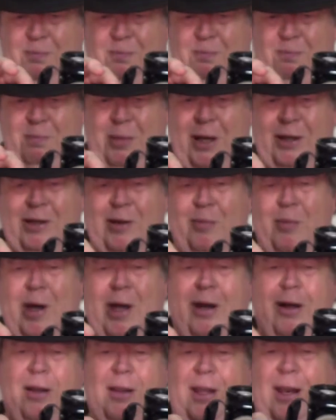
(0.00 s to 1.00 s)
piece of
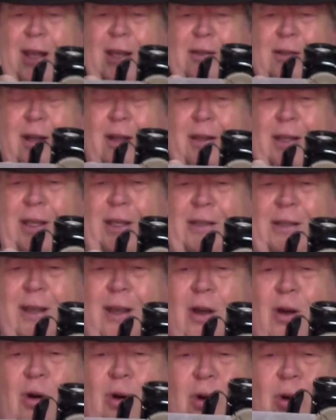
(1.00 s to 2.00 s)
metal that has all these
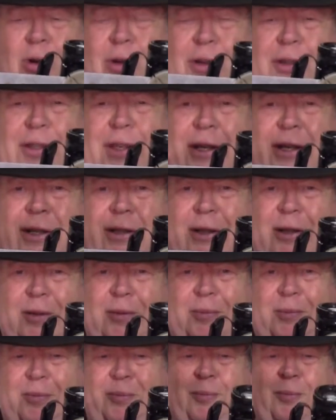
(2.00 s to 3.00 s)
holes in it.
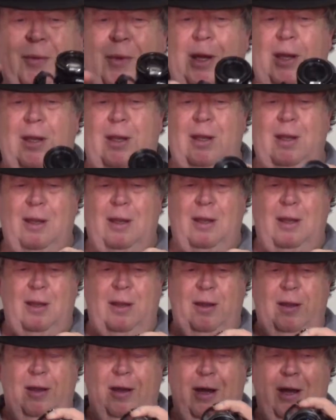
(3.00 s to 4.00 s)

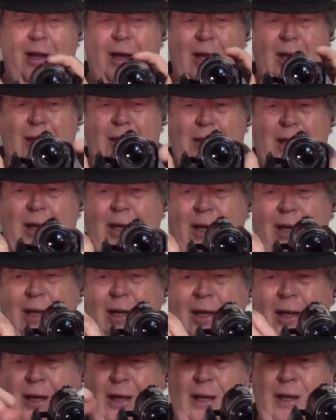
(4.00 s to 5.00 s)
And
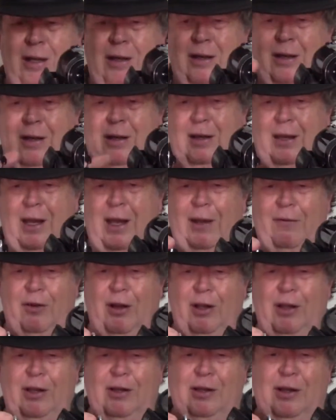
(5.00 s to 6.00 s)
then I have
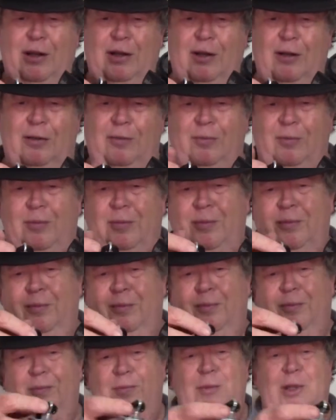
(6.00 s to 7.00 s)
all these little,
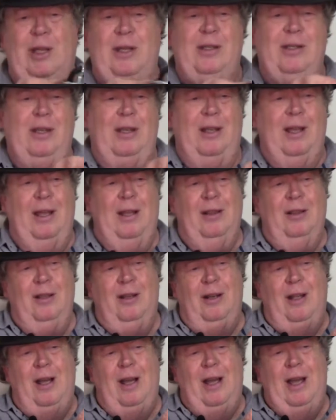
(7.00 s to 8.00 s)
you can see like
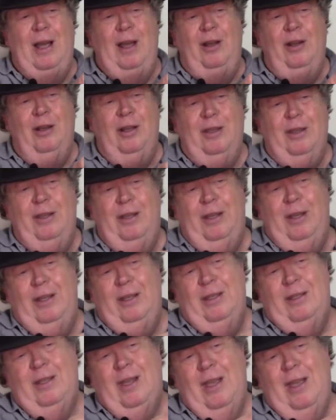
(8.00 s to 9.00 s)
little eye hook
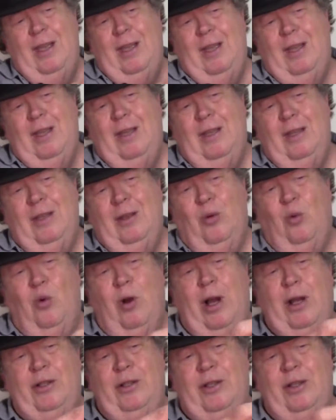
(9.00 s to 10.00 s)
things,
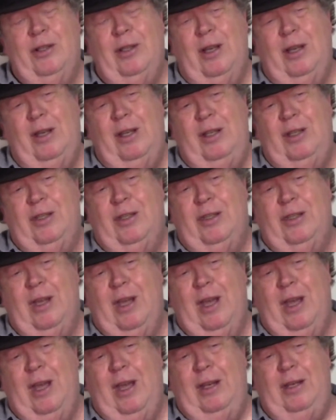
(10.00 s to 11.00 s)
washers on each
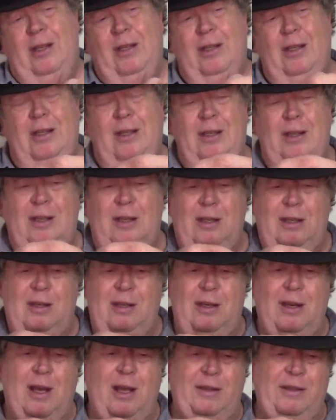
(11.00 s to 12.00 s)
side,
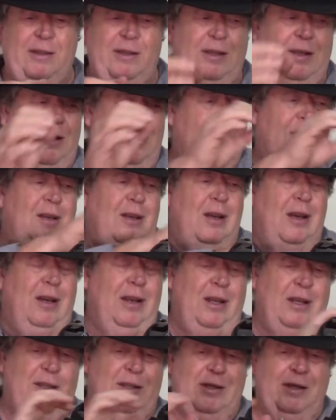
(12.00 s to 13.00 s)
nuts on
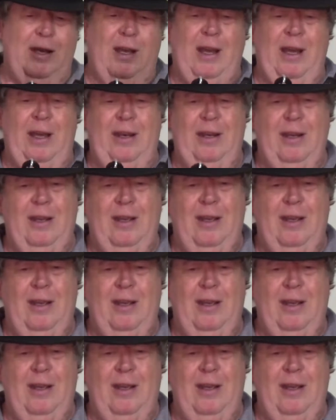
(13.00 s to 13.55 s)
each side.